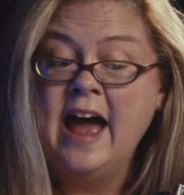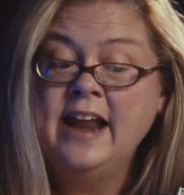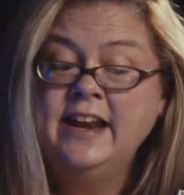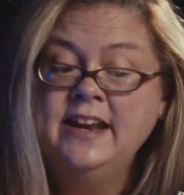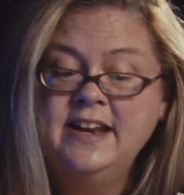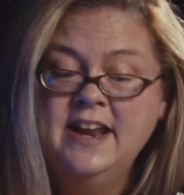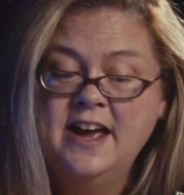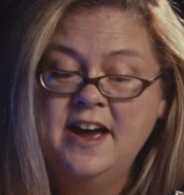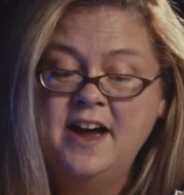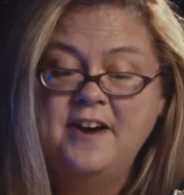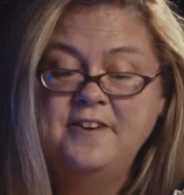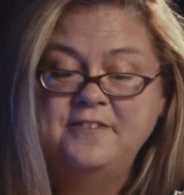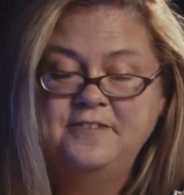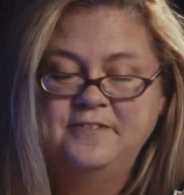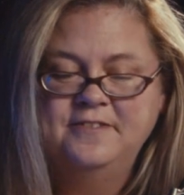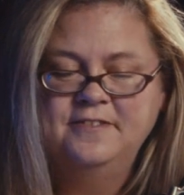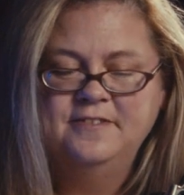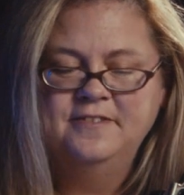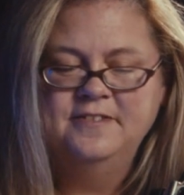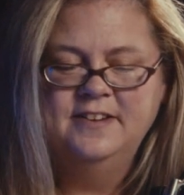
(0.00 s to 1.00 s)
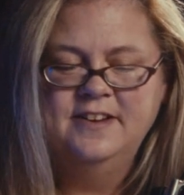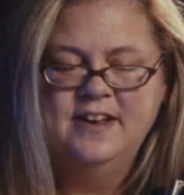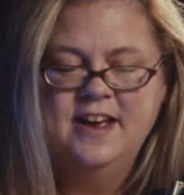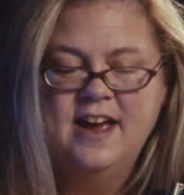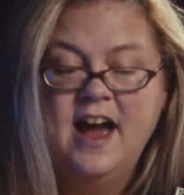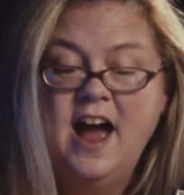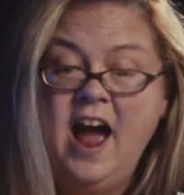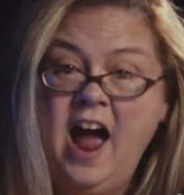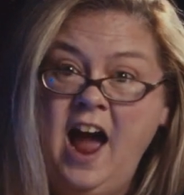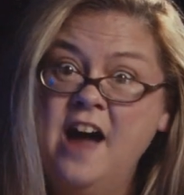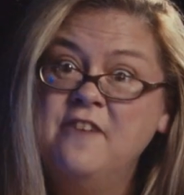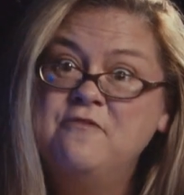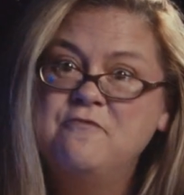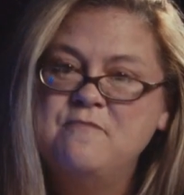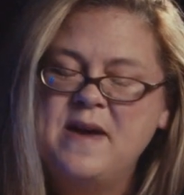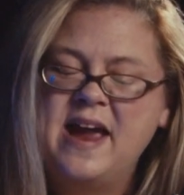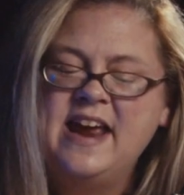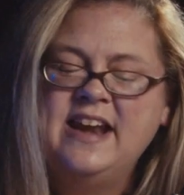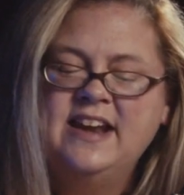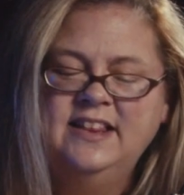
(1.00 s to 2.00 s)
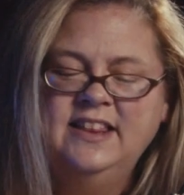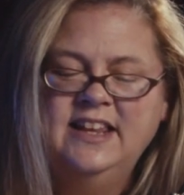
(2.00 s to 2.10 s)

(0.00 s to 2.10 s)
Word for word: enough. I've made a